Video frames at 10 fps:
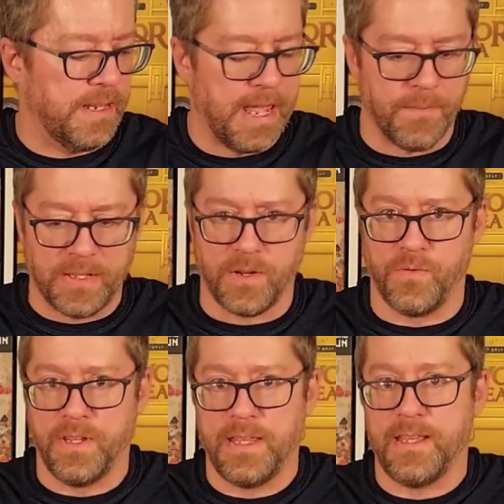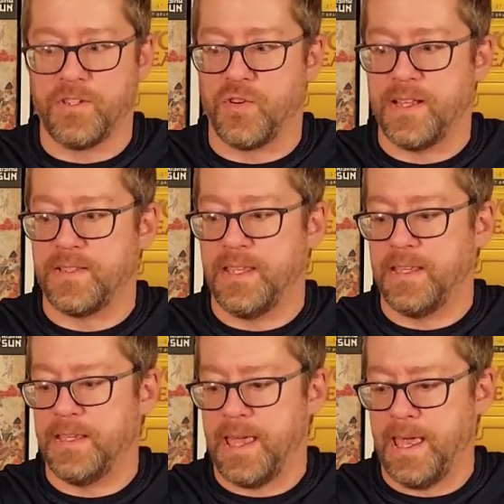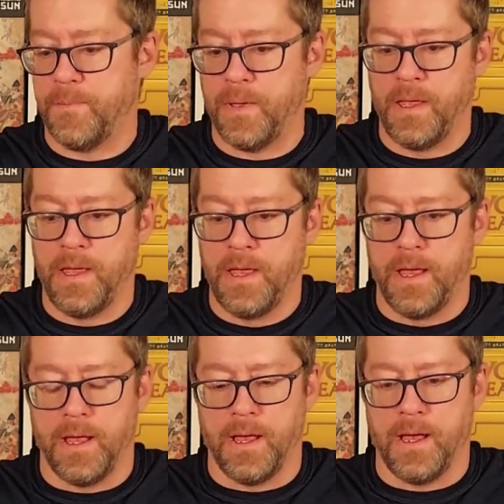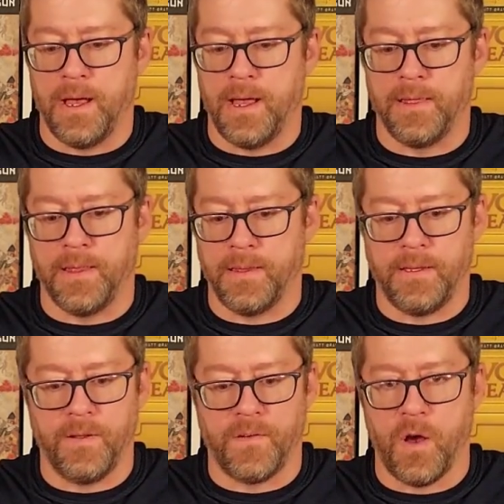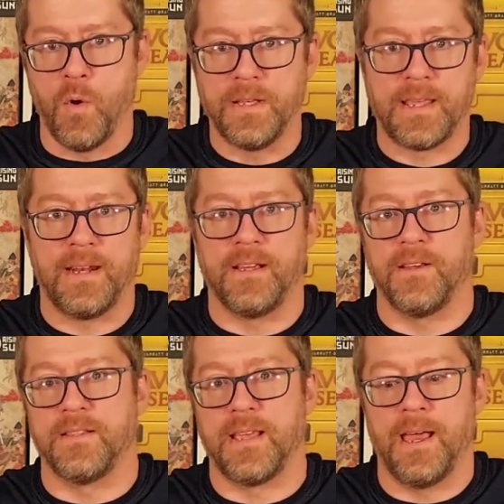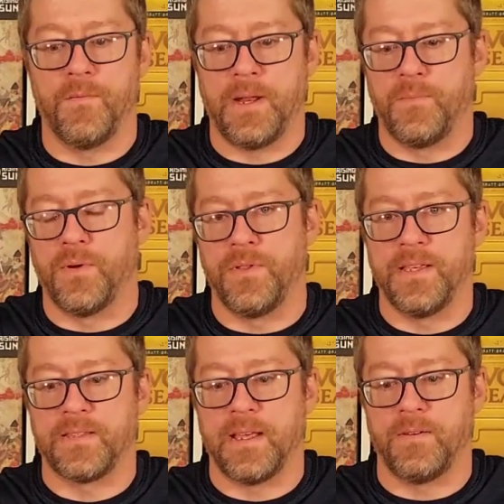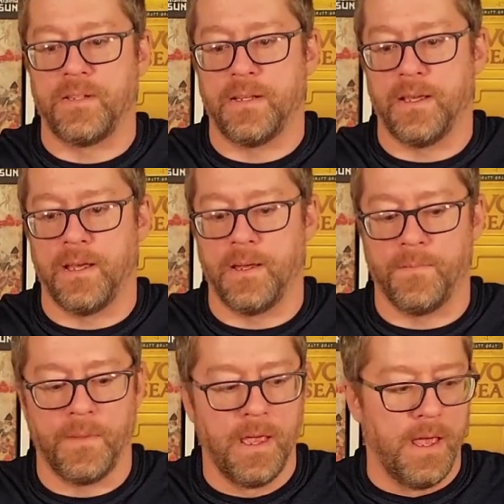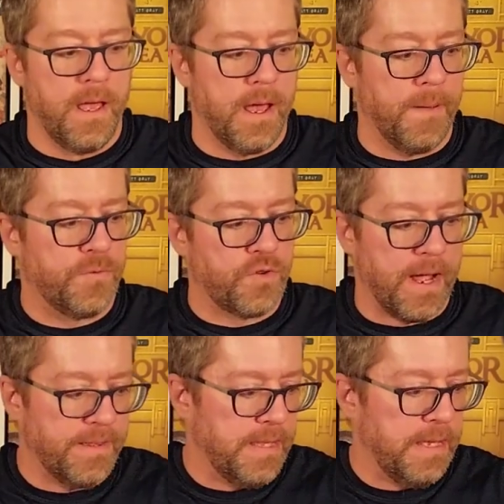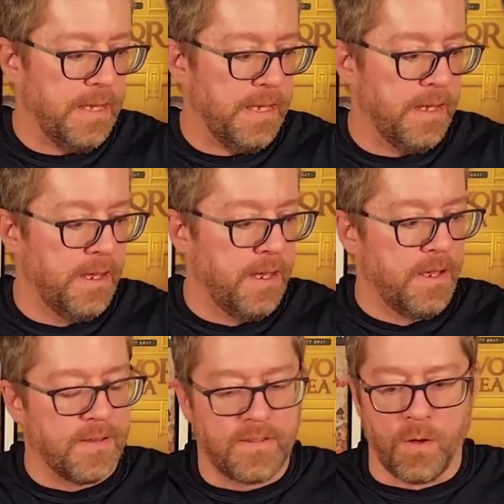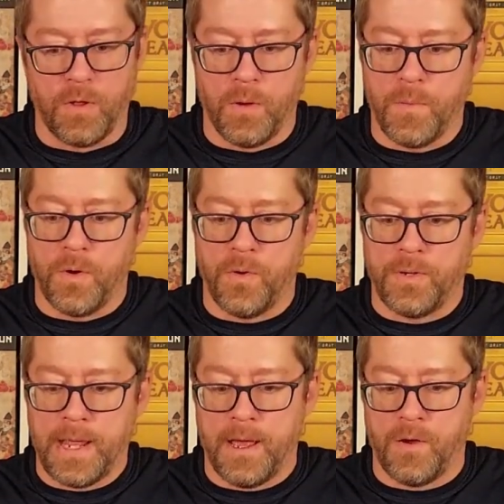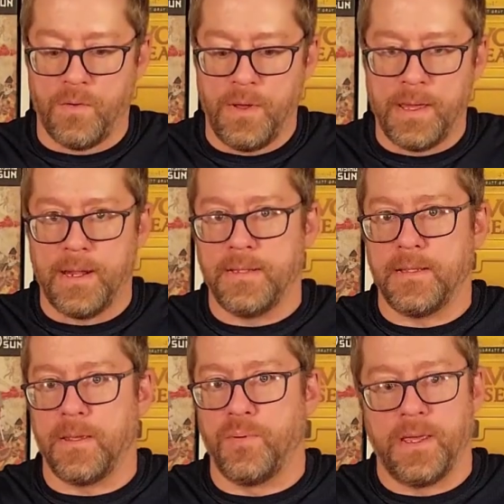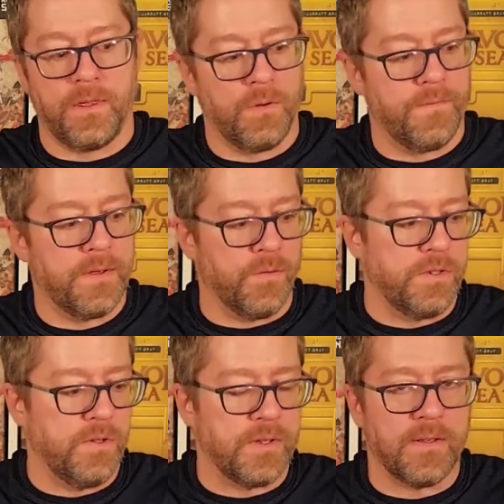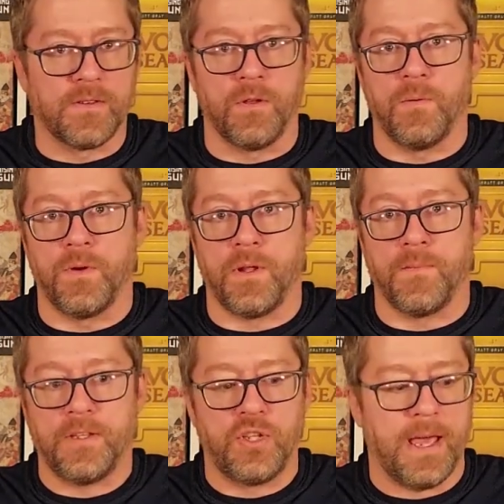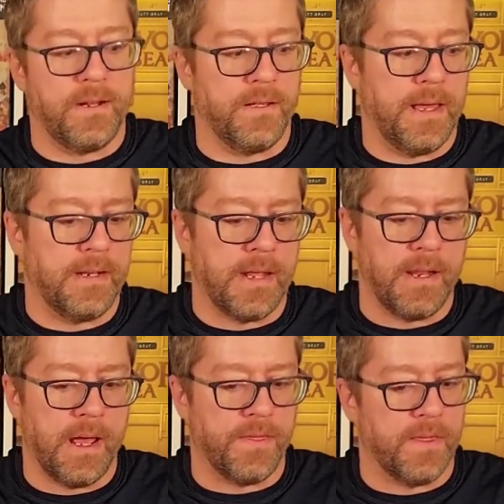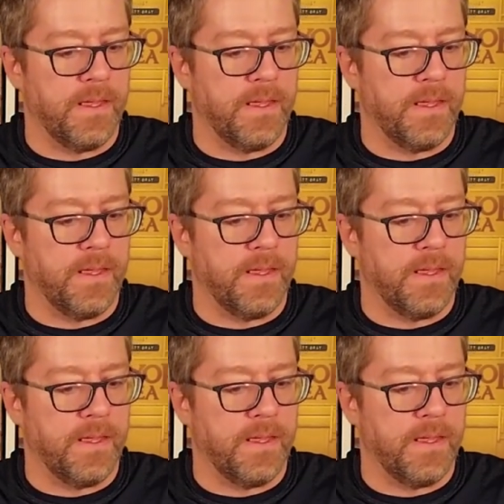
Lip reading: game. It's a really interesting game. I always had a good time when I pulled this out. I've tried the solo mode now, and I did the playthrough of using the solo mode on my channel, and I